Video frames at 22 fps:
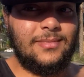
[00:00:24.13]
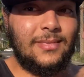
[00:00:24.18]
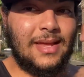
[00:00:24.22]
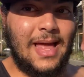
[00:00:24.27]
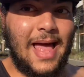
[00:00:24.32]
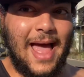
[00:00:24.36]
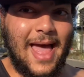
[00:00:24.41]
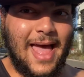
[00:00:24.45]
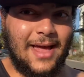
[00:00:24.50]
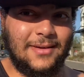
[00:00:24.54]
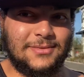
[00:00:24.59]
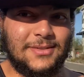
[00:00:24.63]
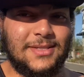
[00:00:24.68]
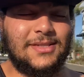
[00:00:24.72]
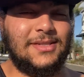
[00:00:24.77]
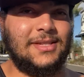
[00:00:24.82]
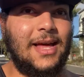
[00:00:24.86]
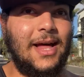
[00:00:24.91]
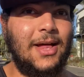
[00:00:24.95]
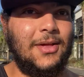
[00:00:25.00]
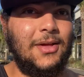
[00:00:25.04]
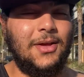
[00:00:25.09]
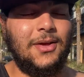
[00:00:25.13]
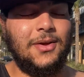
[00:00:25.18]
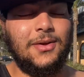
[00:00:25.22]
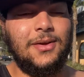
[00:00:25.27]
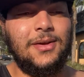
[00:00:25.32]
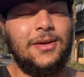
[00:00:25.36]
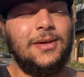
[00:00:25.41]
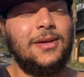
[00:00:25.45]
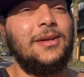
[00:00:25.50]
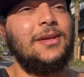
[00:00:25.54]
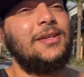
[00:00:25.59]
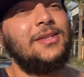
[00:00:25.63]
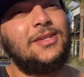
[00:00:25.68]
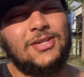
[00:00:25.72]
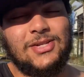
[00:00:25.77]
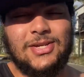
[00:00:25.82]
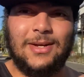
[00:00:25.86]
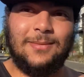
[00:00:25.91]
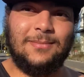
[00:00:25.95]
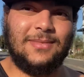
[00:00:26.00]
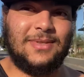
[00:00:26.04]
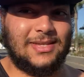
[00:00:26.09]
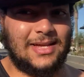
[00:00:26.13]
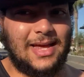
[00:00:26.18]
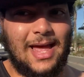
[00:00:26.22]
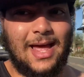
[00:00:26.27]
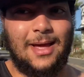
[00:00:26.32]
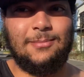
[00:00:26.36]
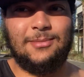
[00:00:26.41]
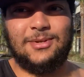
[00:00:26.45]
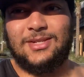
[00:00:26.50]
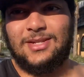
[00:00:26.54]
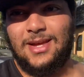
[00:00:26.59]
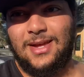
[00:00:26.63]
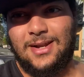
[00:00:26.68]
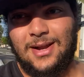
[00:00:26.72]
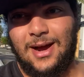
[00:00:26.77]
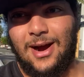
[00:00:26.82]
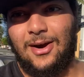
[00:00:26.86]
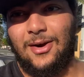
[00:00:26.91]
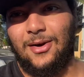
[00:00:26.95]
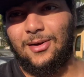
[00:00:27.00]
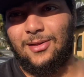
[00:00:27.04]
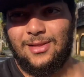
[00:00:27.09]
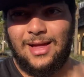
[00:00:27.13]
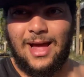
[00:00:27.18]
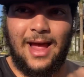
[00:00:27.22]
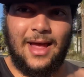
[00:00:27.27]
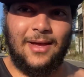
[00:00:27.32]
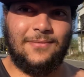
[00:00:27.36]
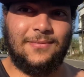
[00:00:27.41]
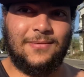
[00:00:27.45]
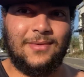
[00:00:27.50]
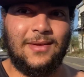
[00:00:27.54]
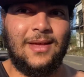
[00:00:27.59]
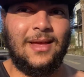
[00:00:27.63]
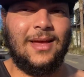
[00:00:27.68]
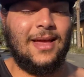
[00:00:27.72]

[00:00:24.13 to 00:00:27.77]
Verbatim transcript: I have to tell you, sometimes in our life,